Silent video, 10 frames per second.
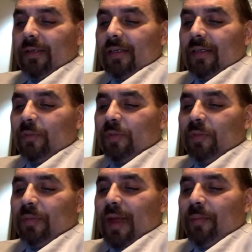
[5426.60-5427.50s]
He put
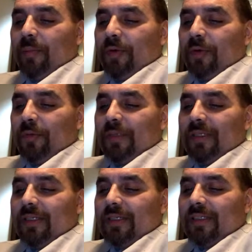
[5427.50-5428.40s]
back burner with
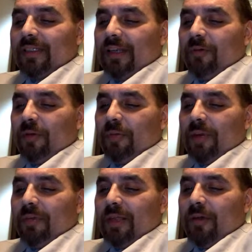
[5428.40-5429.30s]
dust. LOL.
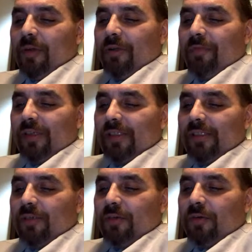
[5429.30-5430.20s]
Maybe that white fence is
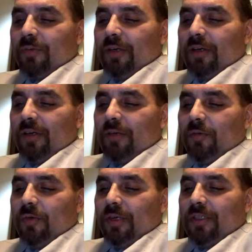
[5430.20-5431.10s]
home. Y'all can
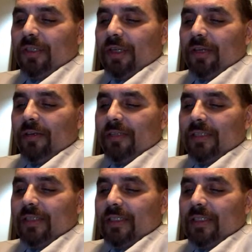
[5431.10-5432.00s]
work together as a
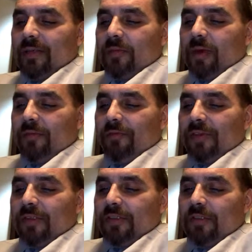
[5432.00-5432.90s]
team. White
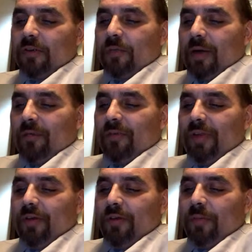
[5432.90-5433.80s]
fence, you know about
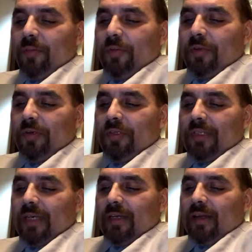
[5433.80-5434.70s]
video computer
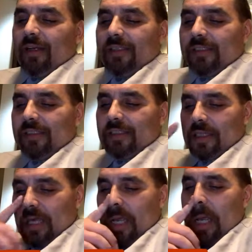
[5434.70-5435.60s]
technology.
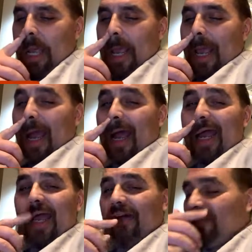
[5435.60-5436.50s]
I
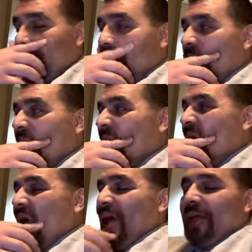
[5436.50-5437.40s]
have a.
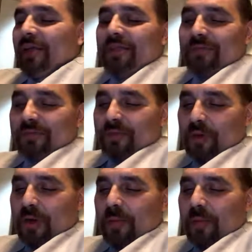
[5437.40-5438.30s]
Go
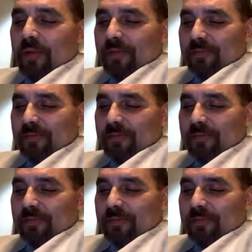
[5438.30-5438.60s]
ahead, baby.